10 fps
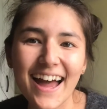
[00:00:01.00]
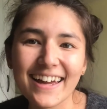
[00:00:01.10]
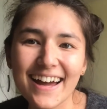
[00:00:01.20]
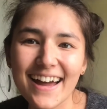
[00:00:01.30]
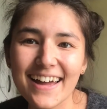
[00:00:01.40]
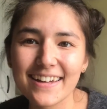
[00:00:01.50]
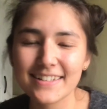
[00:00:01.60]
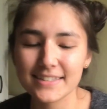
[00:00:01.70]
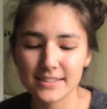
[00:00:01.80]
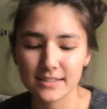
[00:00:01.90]

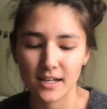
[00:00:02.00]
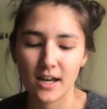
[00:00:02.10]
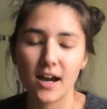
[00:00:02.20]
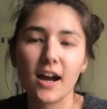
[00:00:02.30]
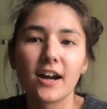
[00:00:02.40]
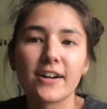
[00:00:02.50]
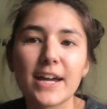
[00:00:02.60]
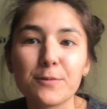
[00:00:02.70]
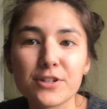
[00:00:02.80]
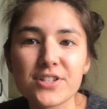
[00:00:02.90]
guys. Alright,
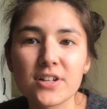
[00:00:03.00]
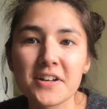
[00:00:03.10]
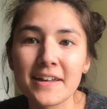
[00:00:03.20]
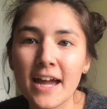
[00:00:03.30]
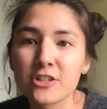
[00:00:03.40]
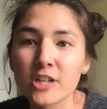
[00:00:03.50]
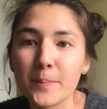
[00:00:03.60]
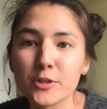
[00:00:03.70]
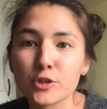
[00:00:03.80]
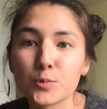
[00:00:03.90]
we're starting at
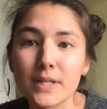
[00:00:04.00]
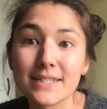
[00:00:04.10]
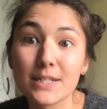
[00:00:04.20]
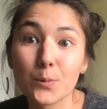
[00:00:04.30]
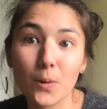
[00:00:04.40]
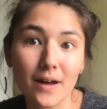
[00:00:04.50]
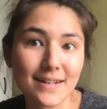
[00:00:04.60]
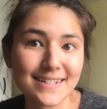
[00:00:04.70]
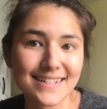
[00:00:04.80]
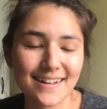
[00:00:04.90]
chapter
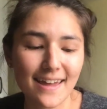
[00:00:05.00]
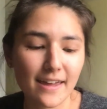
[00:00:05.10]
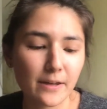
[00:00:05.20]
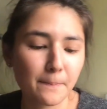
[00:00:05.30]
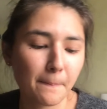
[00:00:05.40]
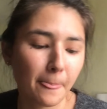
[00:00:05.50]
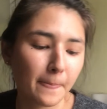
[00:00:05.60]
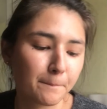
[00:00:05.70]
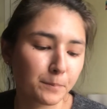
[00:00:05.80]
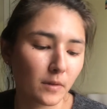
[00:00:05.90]
21 today.
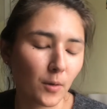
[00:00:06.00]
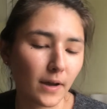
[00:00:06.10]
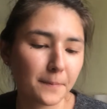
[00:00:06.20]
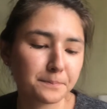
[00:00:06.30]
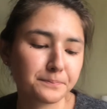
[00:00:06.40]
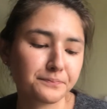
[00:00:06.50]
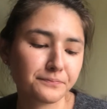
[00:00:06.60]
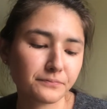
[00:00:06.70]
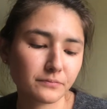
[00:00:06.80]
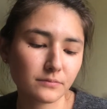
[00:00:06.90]
Okay.
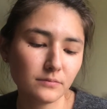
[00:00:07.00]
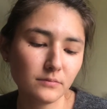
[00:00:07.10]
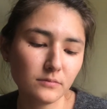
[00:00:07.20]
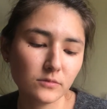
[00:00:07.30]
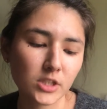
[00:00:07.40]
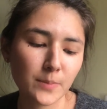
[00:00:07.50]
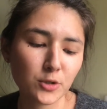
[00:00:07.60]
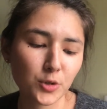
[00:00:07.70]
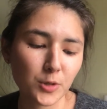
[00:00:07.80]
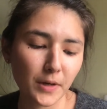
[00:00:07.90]
Chapter
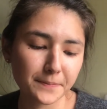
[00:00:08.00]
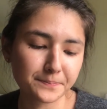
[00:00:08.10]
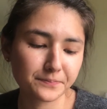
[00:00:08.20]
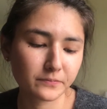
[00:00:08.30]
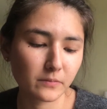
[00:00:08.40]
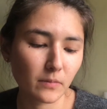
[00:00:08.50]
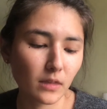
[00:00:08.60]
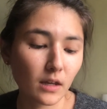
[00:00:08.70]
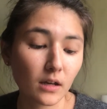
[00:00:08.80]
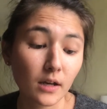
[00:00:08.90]
21.
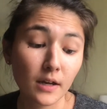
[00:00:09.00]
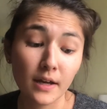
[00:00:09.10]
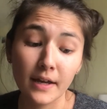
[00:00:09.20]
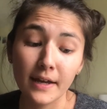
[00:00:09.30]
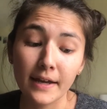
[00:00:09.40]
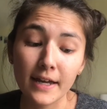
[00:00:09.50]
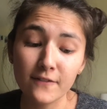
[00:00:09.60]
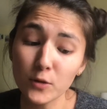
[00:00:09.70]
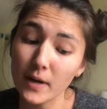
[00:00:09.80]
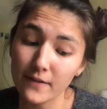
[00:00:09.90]
If
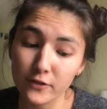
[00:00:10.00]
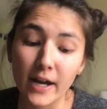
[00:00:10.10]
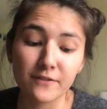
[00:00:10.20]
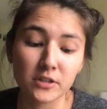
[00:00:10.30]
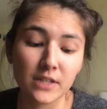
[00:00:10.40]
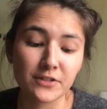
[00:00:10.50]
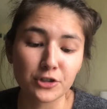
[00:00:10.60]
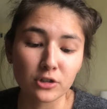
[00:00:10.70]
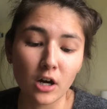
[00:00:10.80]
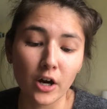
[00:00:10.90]
you ever have to live in your
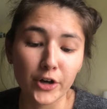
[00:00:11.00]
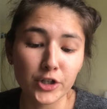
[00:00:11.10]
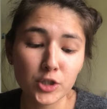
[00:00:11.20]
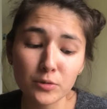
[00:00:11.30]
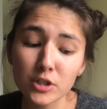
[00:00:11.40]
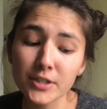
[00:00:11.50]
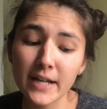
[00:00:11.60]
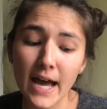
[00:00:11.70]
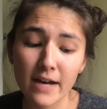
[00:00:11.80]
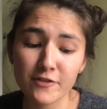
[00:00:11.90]
car, you are going
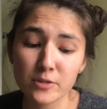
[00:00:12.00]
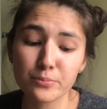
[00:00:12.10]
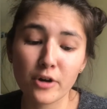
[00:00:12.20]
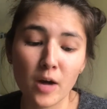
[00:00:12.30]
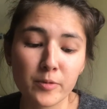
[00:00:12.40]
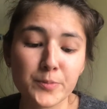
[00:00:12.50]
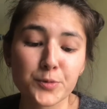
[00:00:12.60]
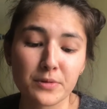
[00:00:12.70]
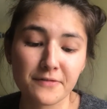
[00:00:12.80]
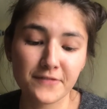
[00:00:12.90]
to have some problems
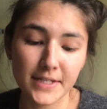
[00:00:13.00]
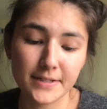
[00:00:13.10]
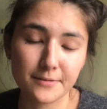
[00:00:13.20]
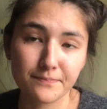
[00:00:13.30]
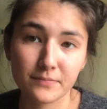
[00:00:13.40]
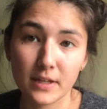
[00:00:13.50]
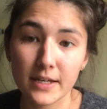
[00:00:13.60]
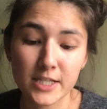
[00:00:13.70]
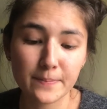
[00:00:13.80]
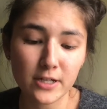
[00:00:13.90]
with feet.
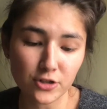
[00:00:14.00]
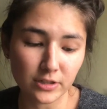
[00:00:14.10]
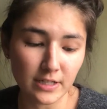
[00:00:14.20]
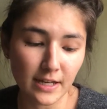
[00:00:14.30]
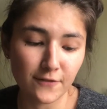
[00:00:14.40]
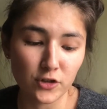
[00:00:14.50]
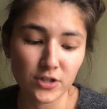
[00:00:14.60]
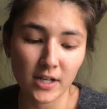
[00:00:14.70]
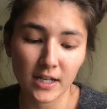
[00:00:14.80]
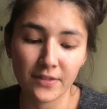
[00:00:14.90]
Especially if you're
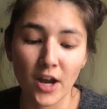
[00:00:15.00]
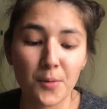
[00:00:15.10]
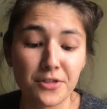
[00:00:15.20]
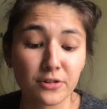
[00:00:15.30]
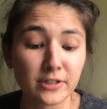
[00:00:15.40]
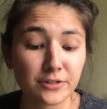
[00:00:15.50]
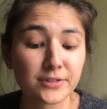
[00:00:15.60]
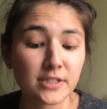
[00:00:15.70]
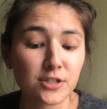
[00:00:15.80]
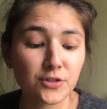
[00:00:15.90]
stuck in there with your little
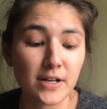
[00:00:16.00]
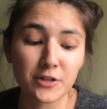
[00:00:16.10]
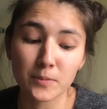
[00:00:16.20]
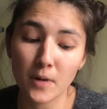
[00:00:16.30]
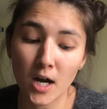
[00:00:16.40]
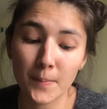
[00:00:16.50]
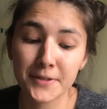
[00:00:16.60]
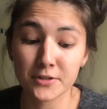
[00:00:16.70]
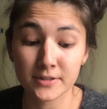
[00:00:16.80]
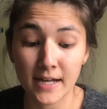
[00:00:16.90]
sister and your mom and
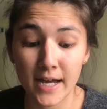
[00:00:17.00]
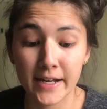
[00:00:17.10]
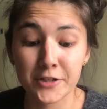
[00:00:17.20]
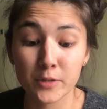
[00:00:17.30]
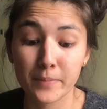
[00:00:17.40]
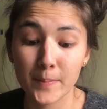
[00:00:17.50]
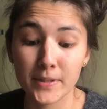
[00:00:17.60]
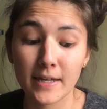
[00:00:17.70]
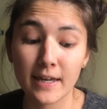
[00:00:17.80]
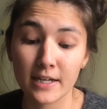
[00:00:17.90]
your dad and your
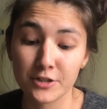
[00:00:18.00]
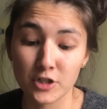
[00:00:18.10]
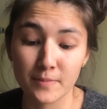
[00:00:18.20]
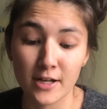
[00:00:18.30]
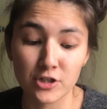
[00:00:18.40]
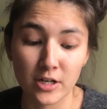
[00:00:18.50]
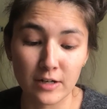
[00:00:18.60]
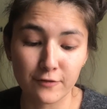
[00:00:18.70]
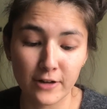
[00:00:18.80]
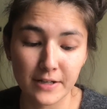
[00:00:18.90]
puppy and your imaginary
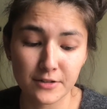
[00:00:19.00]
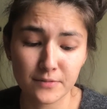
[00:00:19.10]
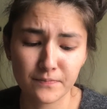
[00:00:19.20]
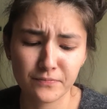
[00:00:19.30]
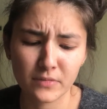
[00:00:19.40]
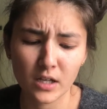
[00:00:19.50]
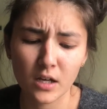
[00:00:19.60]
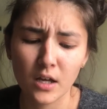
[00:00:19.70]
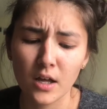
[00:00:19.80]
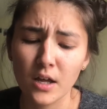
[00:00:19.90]
friend.
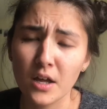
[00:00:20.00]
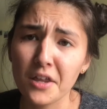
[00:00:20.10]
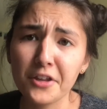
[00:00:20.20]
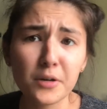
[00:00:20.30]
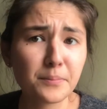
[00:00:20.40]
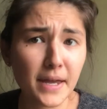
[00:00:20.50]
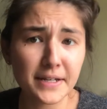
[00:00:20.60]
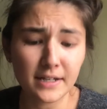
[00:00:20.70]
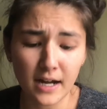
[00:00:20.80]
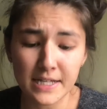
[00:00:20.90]
There are many
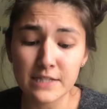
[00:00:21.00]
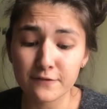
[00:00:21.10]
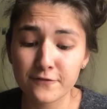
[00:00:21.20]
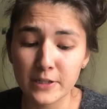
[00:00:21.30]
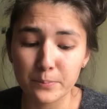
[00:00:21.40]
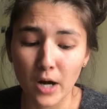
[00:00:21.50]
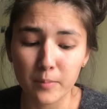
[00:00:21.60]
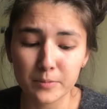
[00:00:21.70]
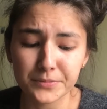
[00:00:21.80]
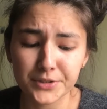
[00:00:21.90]
kinds of feet
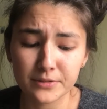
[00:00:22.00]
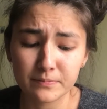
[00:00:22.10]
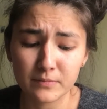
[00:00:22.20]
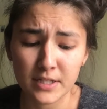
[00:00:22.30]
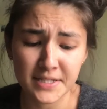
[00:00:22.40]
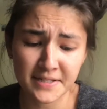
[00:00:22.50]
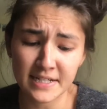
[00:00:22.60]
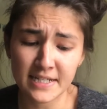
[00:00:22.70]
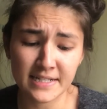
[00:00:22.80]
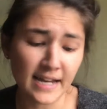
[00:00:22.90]
problems.
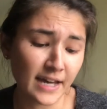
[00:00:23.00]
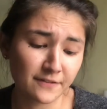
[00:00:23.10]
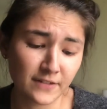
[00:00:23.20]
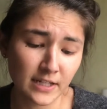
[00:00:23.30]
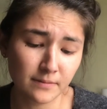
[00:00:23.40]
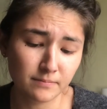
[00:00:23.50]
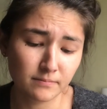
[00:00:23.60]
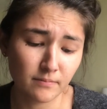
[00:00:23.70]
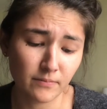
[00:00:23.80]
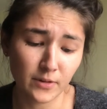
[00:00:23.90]
Stinky dad feet,
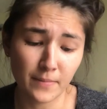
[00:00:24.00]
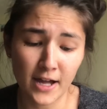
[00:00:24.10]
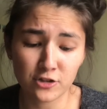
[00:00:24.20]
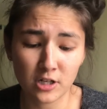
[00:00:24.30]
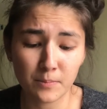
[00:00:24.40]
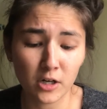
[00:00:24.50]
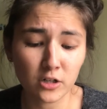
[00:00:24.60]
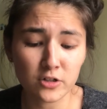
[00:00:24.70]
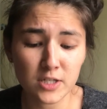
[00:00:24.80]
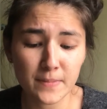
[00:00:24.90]
the magic
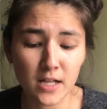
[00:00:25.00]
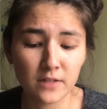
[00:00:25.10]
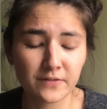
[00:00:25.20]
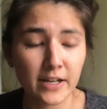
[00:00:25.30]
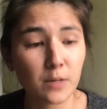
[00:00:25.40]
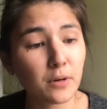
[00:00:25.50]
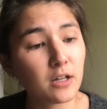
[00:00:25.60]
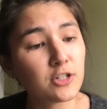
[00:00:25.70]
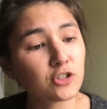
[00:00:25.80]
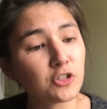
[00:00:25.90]
marker smell of nail
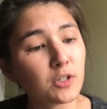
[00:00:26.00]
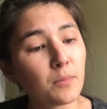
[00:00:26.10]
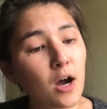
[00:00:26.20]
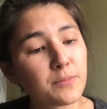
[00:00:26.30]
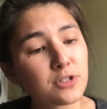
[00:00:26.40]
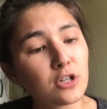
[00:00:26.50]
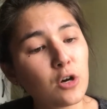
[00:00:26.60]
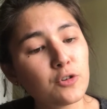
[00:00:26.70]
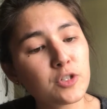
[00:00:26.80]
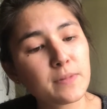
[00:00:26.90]
polish on your mom's
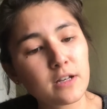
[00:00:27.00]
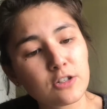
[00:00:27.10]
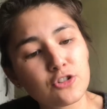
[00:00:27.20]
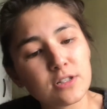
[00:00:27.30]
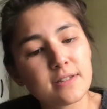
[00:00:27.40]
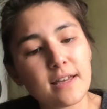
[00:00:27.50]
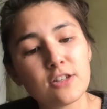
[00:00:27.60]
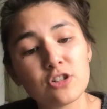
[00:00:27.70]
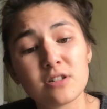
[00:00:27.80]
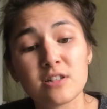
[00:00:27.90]
toes because she says
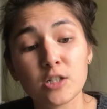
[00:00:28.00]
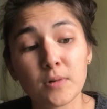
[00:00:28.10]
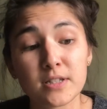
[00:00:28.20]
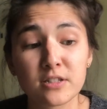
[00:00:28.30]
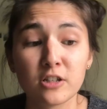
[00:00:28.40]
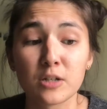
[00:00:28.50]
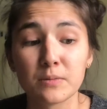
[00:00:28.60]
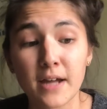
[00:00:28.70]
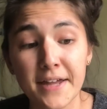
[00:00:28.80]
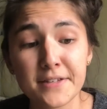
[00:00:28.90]
she still wants to look
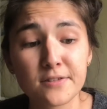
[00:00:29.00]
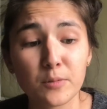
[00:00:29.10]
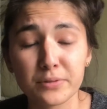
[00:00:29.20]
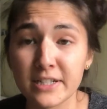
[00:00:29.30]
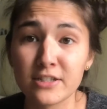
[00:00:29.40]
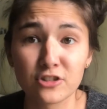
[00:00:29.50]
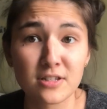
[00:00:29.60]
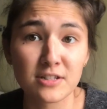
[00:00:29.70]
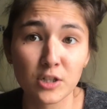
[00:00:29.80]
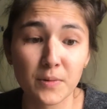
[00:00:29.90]
nice, so please
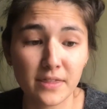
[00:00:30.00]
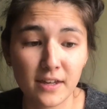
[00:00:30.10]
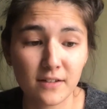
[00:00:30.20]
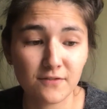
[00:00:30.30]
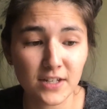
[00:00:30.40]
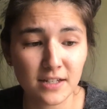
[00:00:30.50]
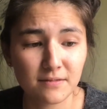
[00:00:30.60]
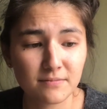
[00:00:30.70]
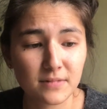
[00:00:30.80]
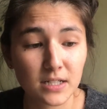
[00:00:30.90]
just deal with it feet.
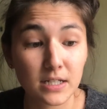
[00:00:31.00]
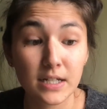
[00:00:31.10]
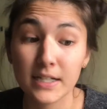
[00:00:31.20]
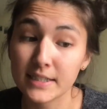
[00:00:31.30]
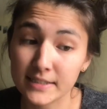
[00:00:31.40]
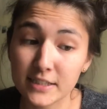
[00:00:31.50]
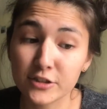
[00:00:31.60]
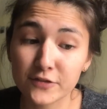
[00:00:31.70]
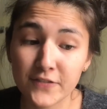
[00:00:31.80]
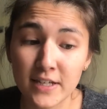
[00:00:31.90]

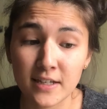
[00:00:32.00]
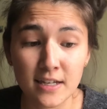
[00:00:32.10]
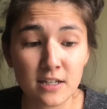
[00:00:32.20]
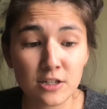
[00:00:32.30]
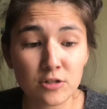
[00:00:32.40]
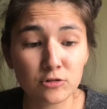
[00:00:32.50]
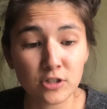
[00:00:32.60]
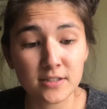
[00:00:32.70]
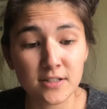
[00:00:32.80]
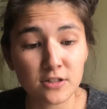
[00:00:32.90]
Sister feet kicking you
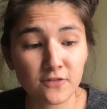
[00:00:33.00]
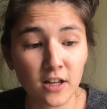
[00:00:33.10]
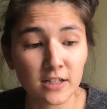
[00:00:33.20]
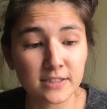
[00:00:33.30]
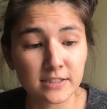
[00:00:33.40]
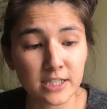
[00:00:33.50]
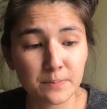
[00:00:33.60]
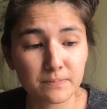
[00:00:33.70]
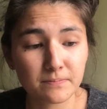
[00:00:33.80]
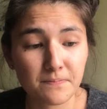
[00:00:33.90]
just as you're falling asleep.
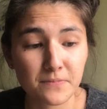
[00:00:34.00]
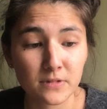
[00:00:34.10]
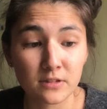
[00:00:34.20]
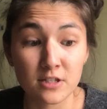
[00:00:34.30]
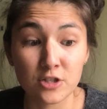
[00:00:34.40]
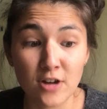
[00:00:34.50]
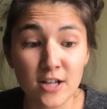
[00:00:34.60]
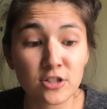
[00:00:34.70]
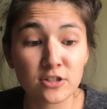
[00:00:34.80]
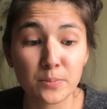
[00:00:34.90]
The
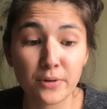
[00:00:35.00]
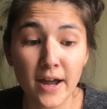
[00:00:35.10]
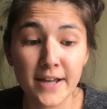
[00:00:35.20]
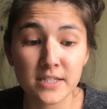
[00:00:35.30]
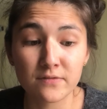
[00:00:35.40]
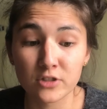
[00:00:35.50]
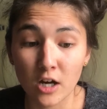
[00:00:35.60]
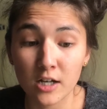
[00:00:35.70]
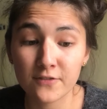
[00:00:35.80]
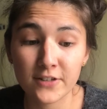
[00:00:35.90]
scratchy surprise of
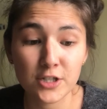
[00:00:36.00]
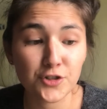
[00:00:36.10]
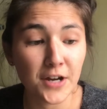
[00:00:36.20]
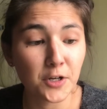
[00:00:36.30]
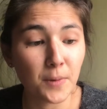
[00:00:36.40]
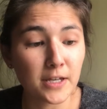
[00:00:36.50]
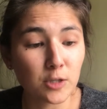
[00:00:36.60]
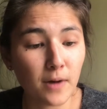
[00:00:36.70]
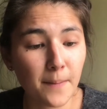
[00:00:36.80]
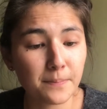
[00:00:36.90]
dog feet trying to wake you up.